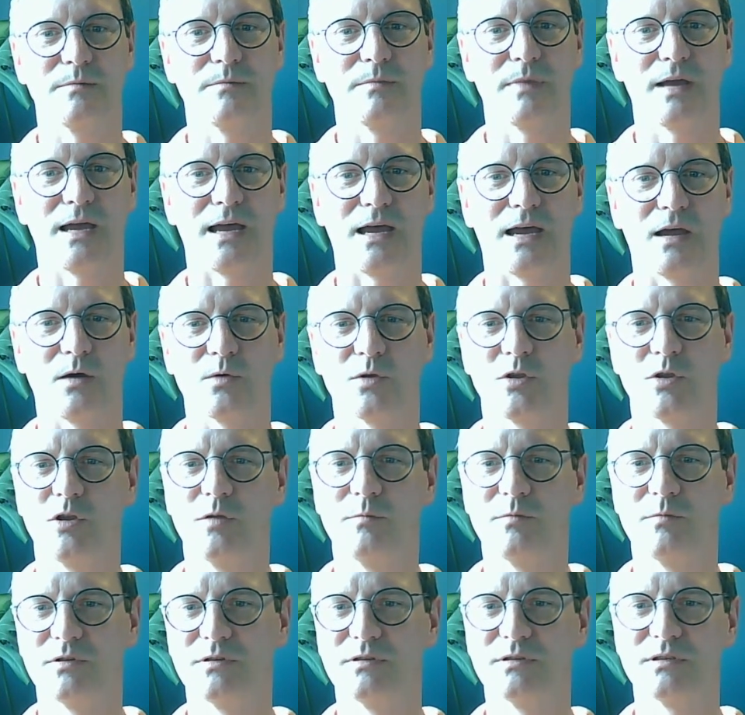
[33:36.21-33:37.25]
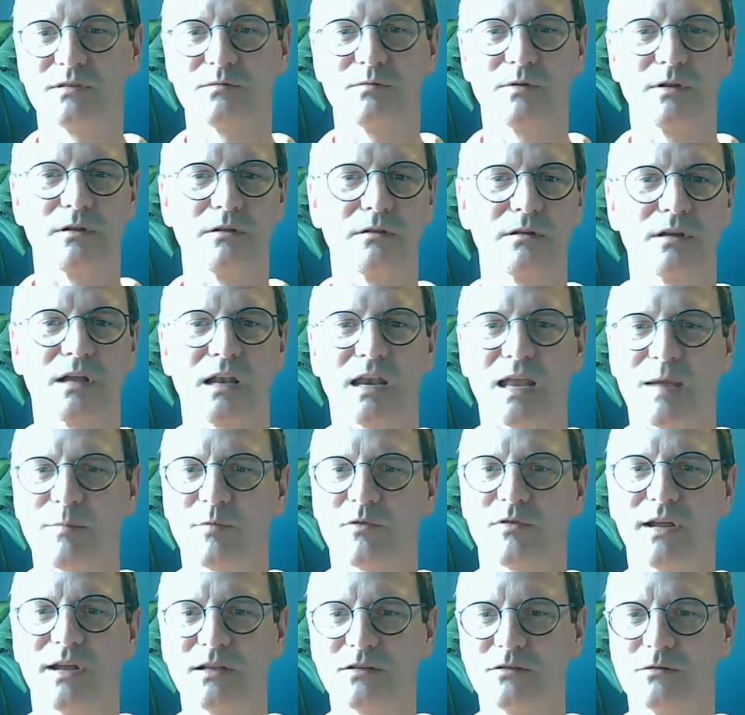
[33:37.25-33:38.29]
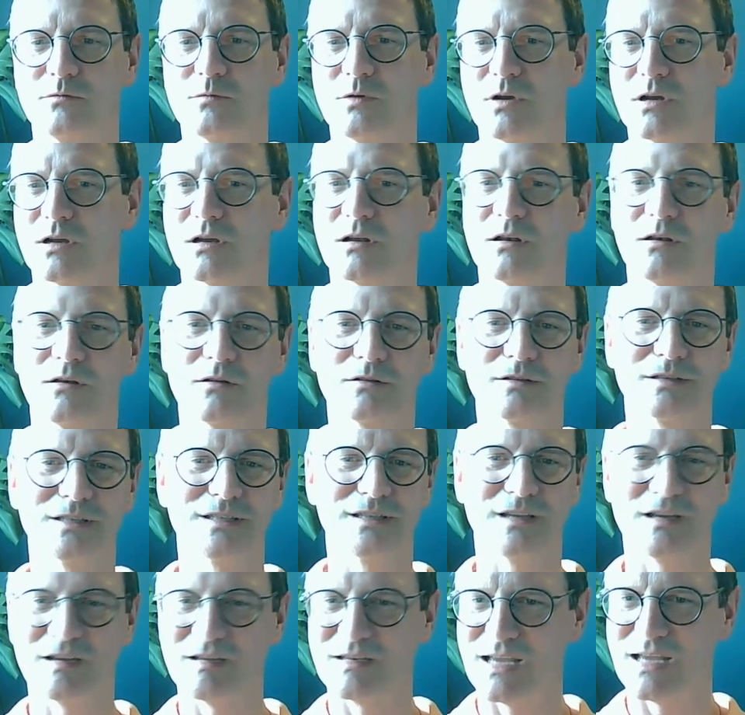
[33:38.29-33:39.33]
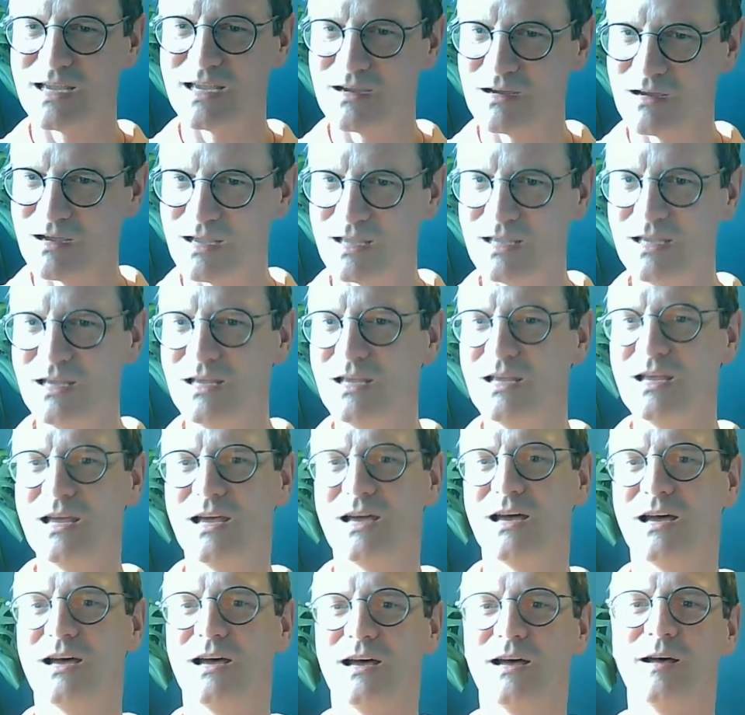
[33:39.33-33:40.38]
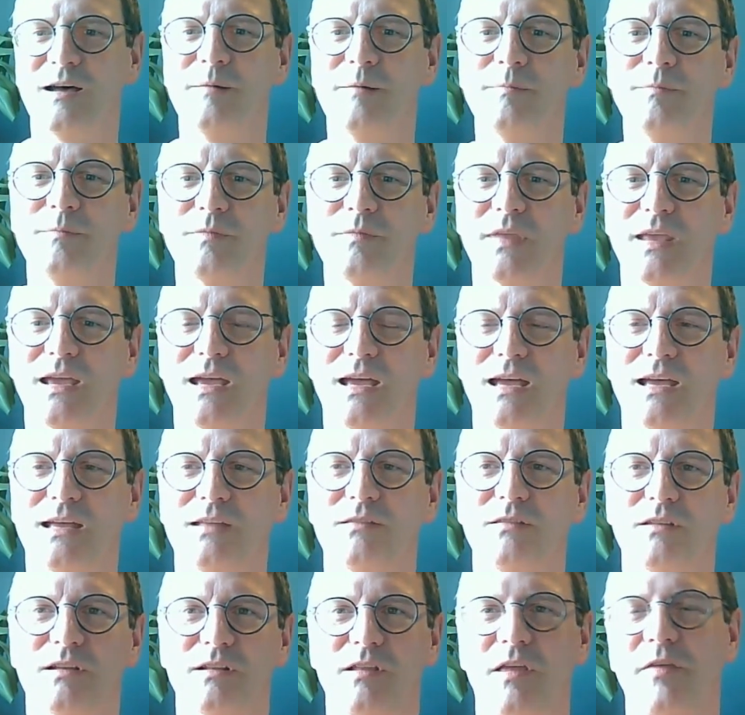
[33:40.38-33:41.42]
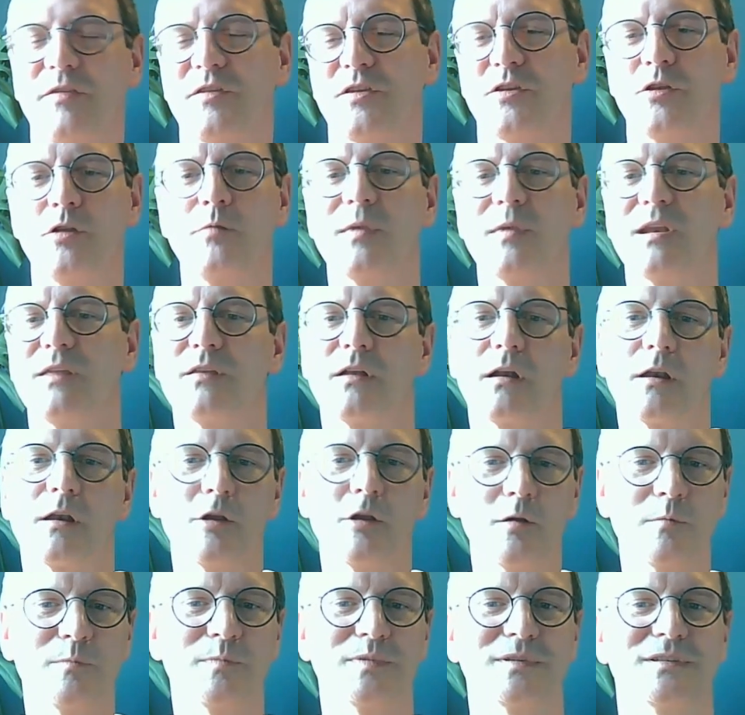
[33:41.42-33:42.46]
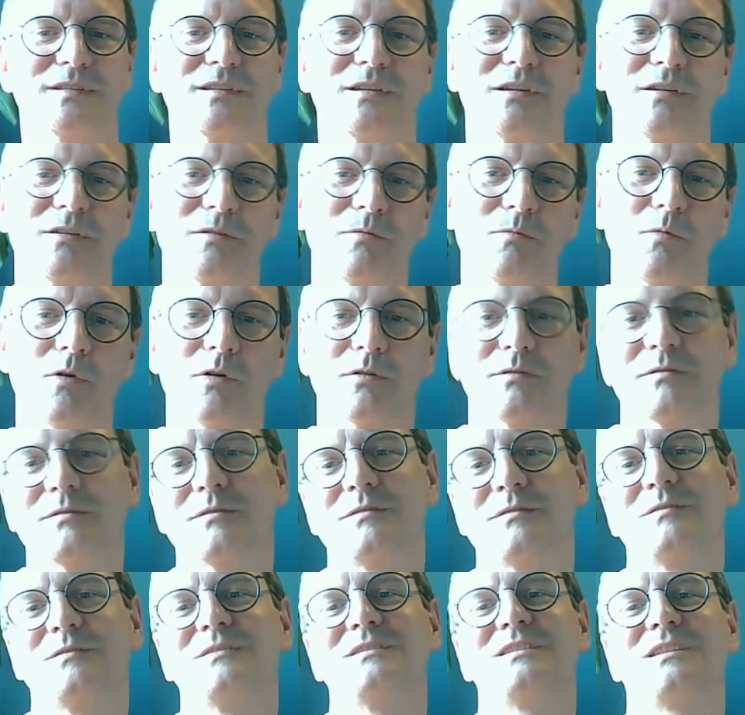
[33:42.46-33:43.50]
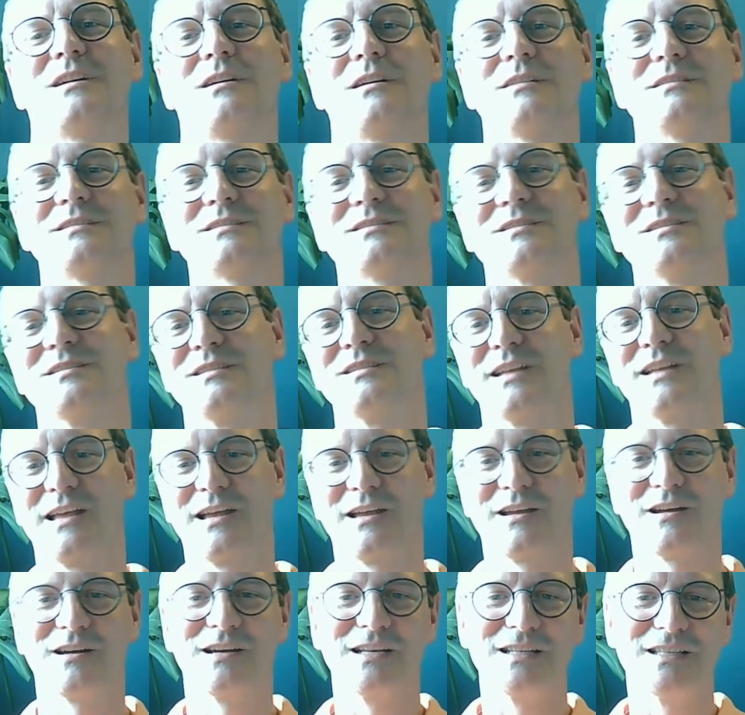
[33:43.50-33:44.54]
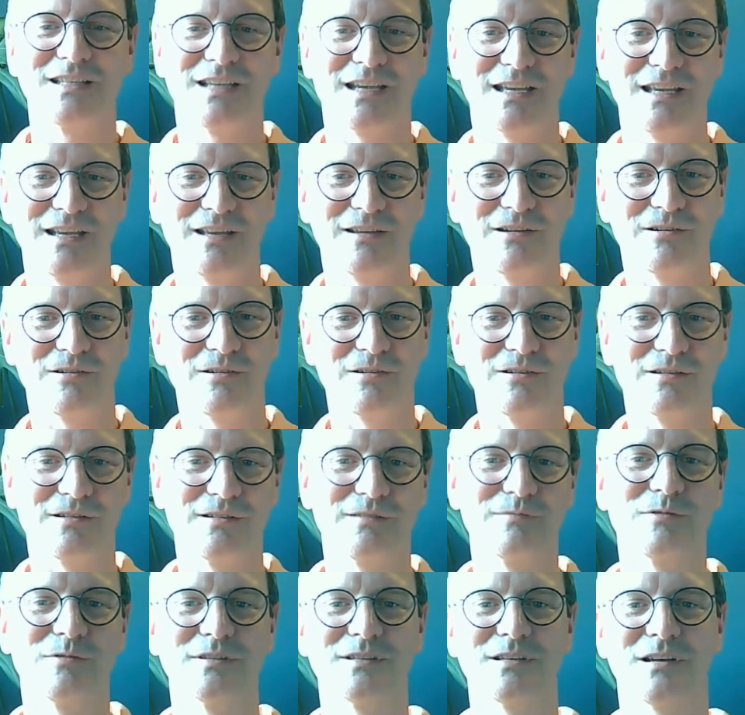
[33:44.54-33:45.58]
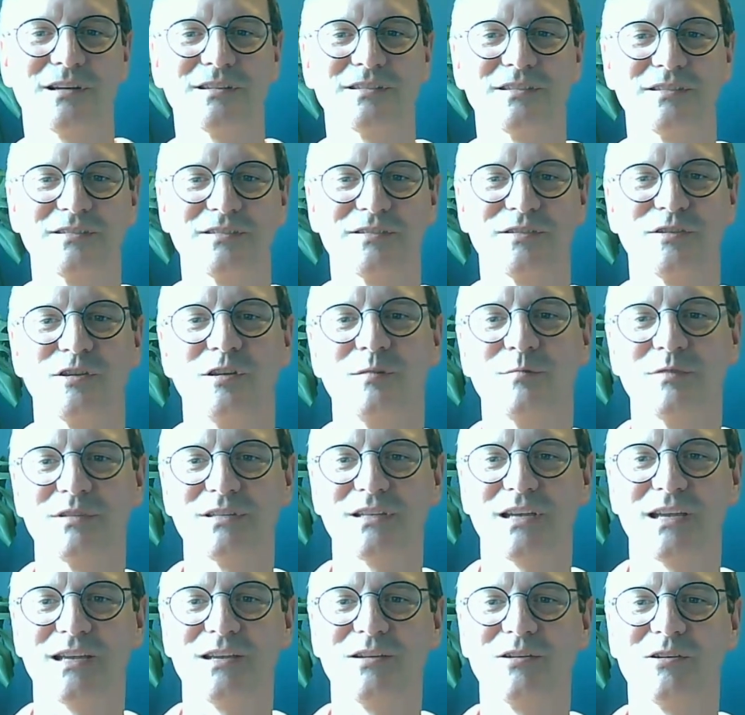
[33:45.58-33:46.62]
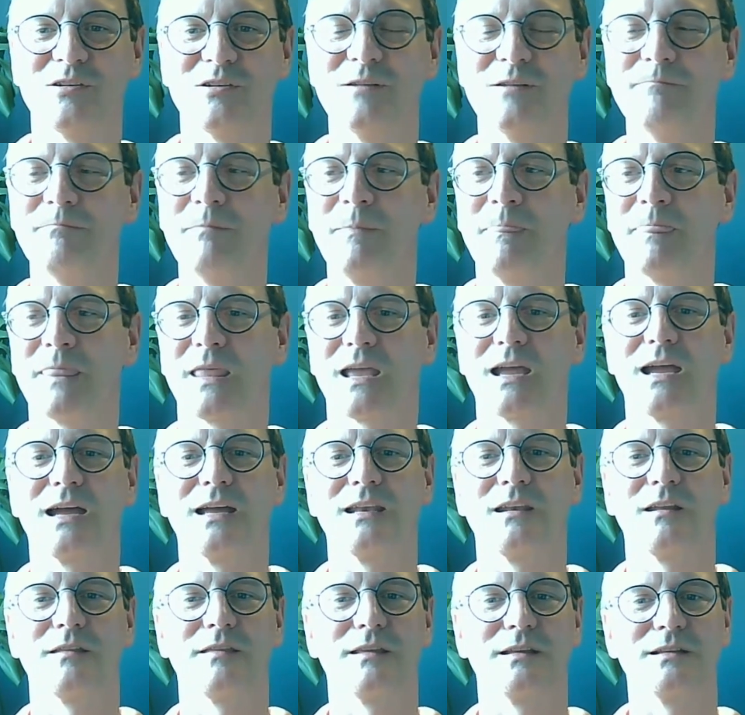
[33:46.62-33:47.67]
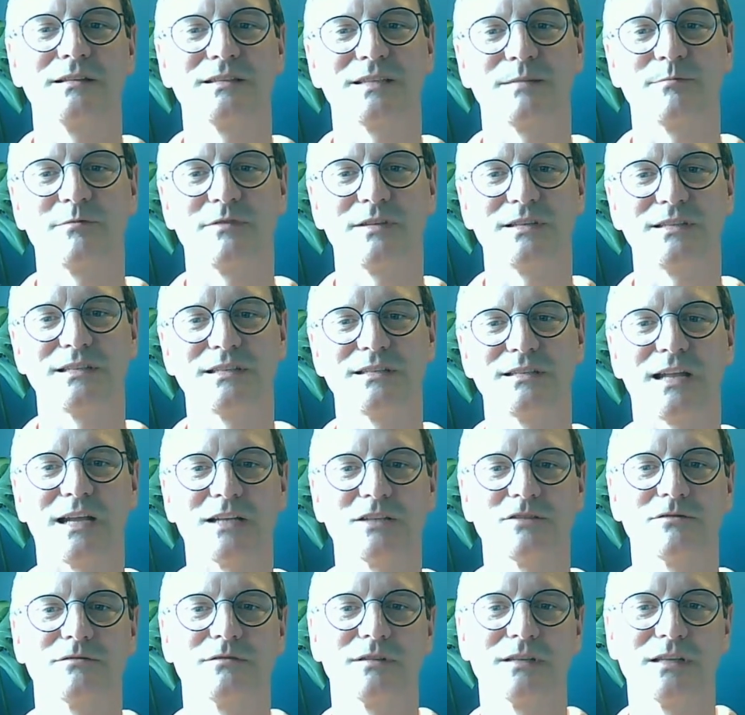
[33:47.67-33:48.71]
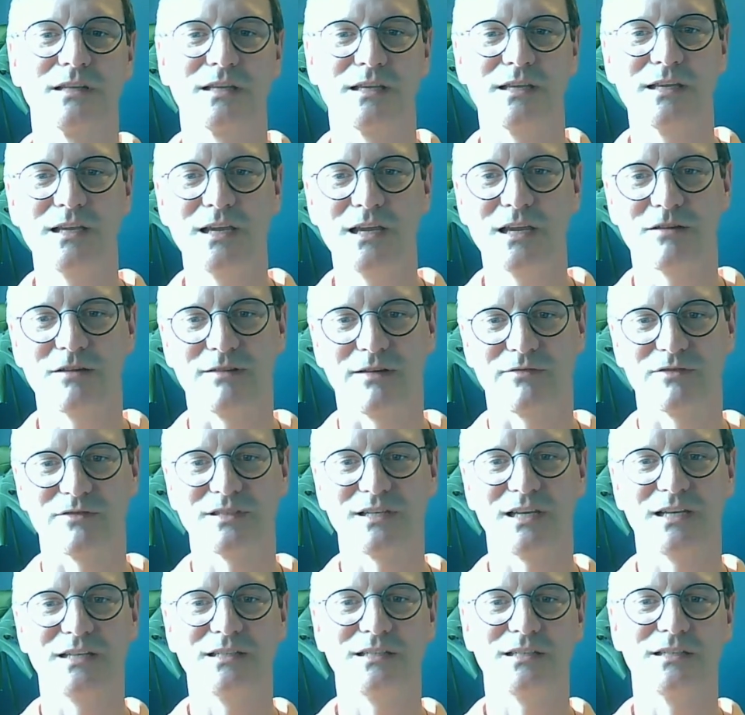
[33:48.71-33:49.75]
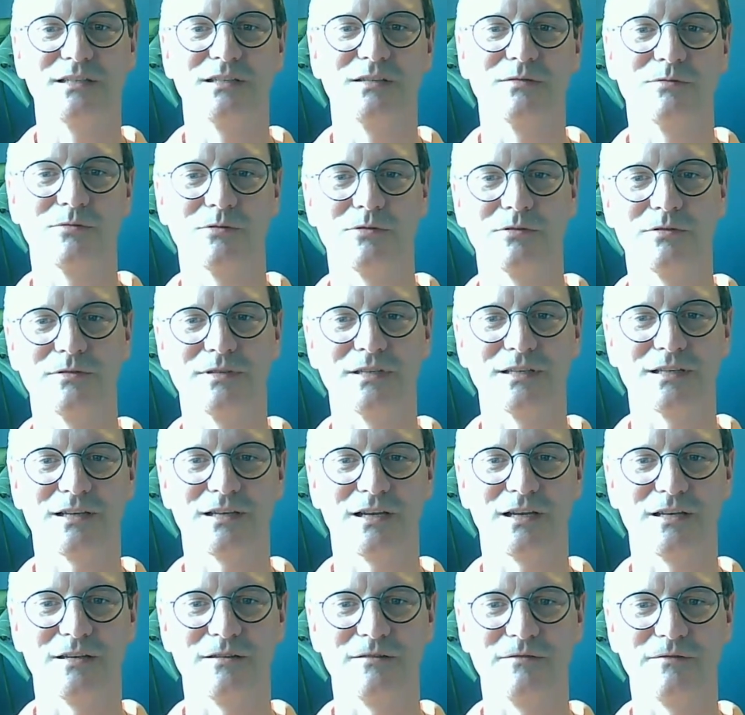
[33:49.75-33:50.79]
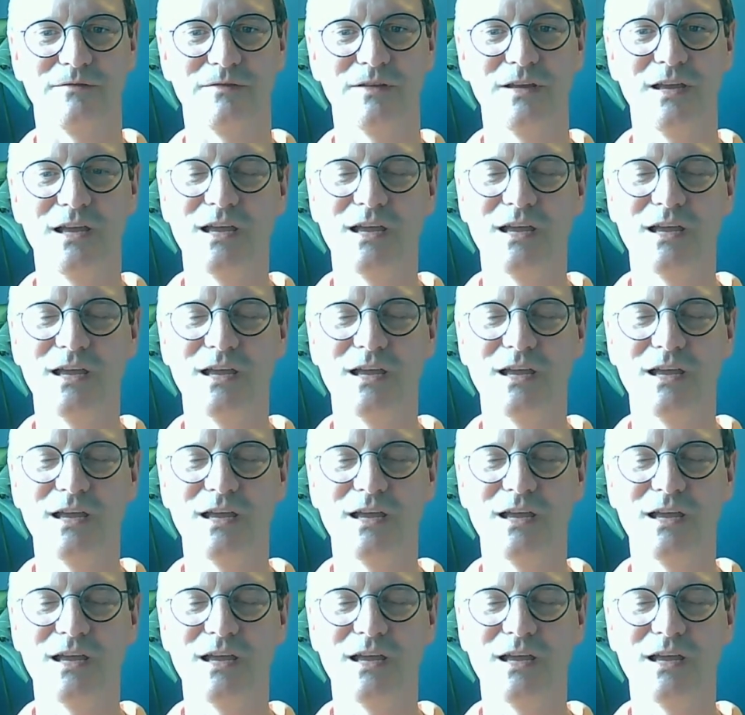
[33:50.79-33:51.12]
how humans will collaborate or work alongside AI, and like the human in the loop. So what tasks does the AI take on? What tasks does the human take on? And I think some of this has naturally gravitated towards a kind of